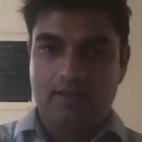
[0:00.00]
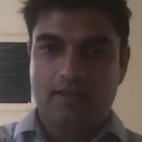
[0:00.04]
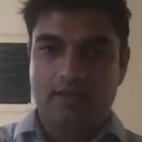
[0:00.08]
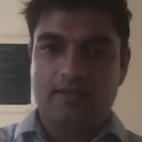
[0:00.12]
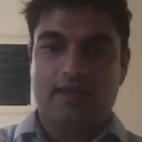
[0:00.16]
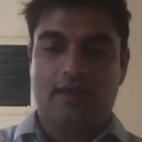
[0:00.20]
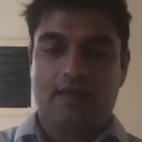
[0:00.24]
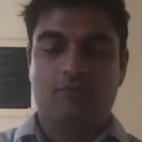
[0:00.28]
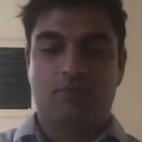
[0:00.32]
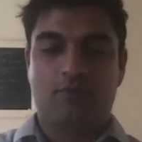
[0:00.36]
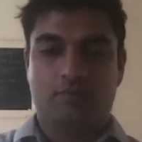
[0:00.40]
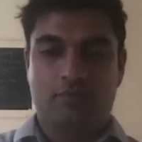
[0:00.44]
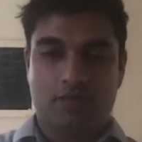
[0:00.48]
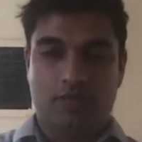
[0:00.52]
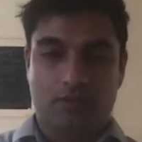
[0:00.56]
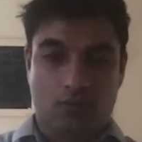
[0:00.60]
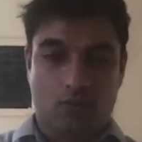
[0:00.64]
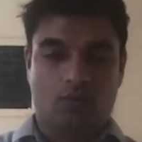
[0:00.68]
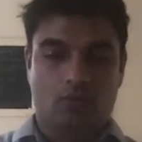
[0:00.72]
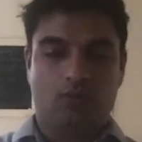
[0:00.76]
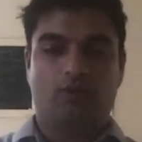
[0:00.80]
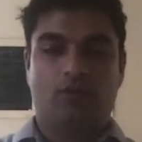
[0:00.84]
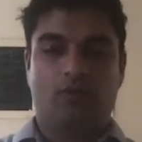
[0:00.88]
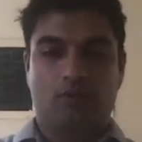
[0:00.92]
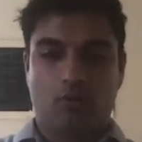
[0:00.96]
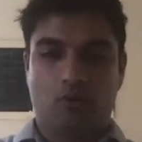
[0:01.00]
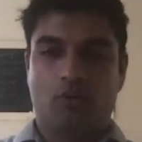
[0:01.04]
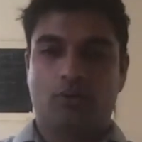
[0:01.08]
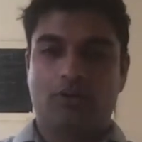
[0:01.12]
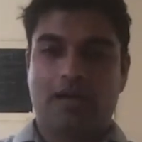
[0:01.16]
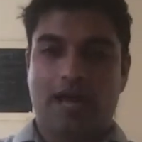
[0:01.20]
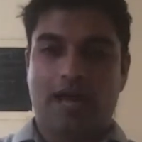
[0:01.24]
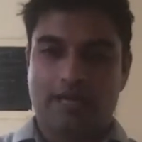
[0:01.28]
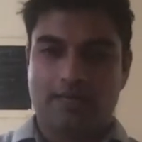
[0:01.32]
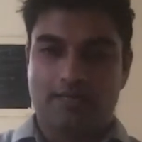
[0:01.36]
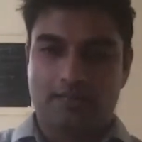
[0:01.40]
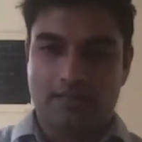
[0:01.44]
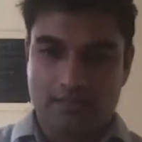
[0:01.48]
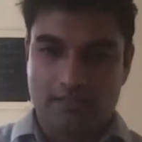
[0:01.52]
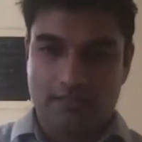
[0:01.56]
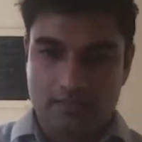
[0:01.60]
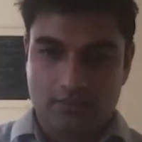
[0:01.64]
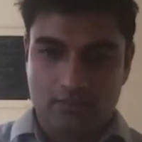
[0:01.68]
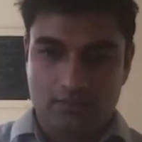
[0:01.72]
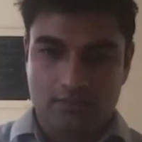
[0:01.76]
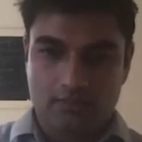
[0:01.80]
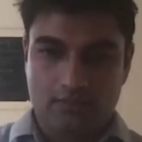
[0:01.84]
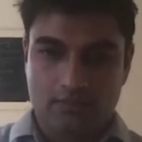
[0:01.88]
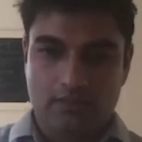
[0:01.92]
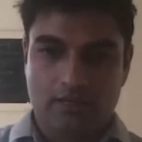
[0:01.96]
that would be quote unquote
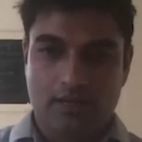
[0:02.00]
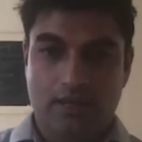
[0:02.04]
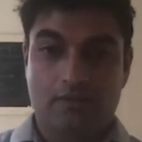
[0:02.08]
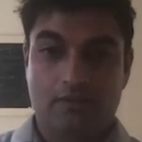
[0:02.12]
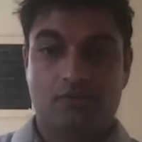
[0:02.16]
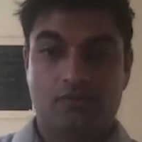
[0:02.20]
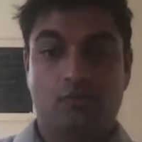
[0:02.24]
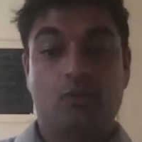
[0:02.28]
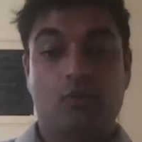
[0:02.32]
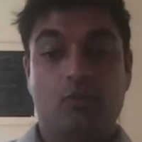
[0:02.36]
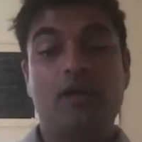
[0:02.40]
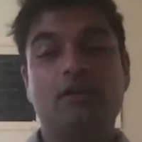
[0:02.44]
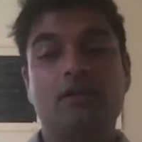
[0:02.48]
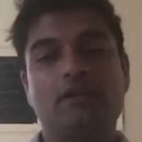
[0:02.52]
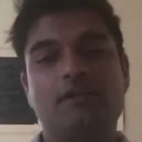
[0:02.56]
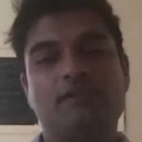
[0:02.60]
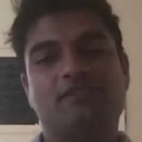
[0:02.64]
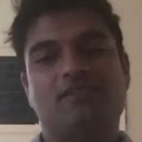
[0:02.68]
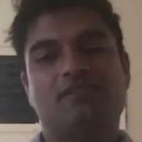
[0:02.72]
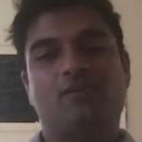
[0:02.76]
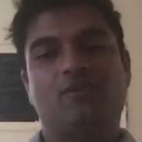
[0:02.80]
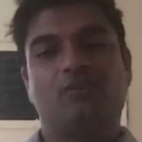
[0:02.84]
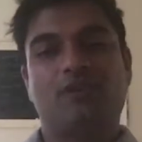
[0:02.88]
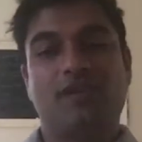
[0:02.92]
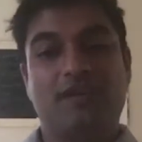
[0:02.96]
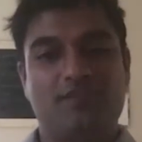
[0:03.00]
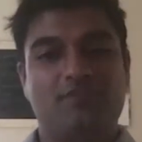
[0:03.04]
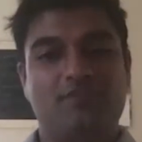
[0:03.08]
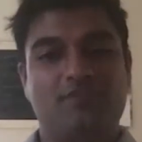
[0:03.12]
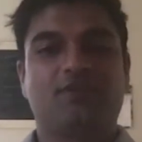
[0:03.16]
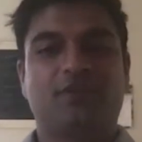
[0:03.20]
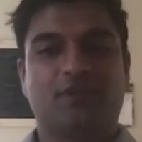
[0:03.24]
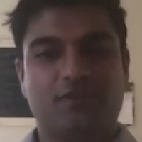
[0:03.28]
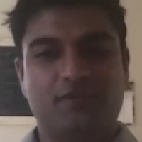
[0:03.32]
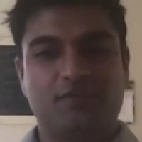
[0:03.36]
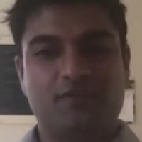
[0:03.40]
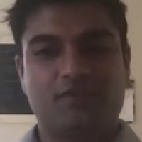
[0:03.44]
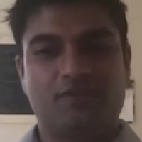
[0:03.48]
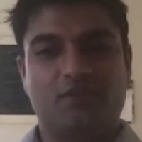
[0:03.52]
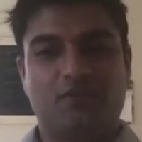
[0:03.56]
ideal as well as the inverse,